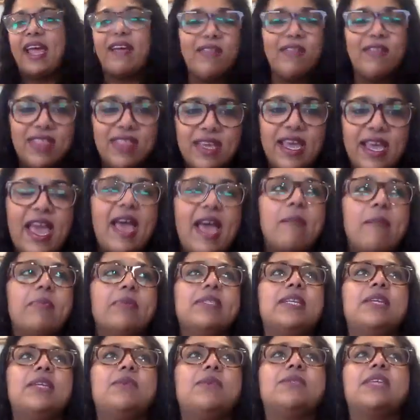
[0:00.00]
then everything
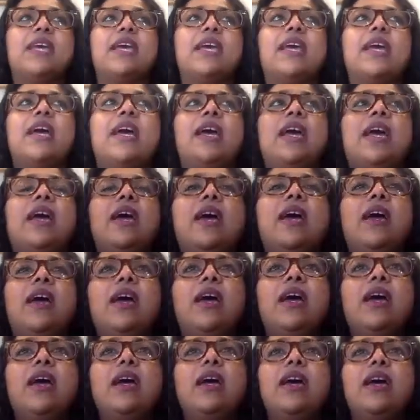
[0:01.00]
happens. And it was like,
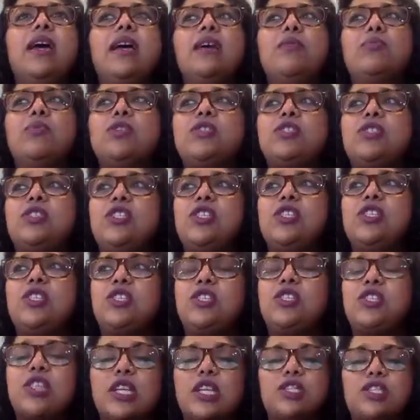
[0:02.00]
it was just
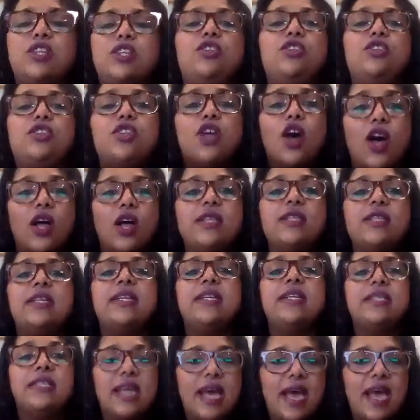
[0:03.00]
such a
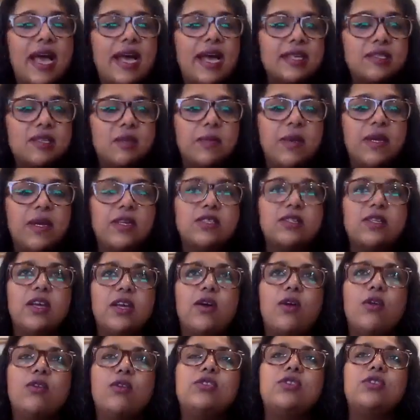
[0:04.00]
daunting task, because
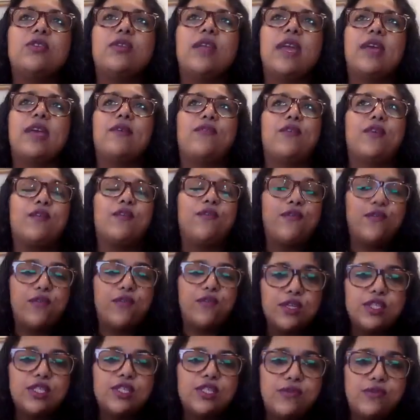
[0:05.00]
also, like, for a
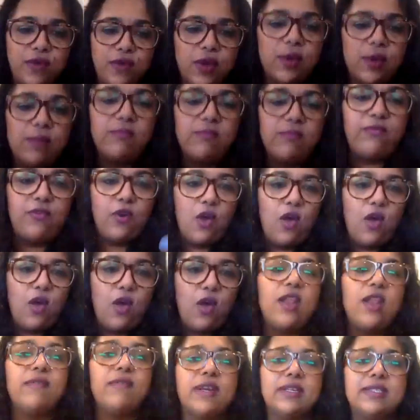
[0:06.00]
first film for
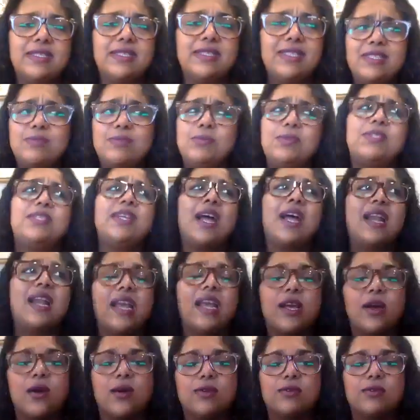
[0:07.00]
all of us, this was not
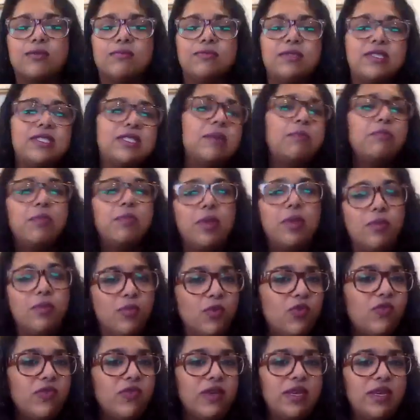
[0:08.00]
like a simple
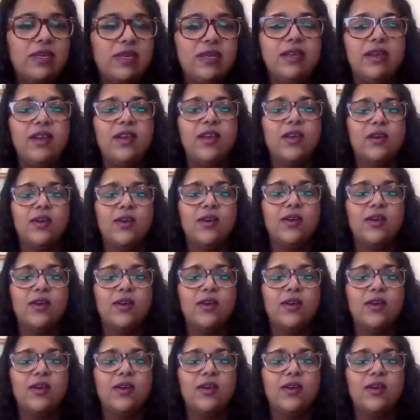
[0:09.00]
movie, you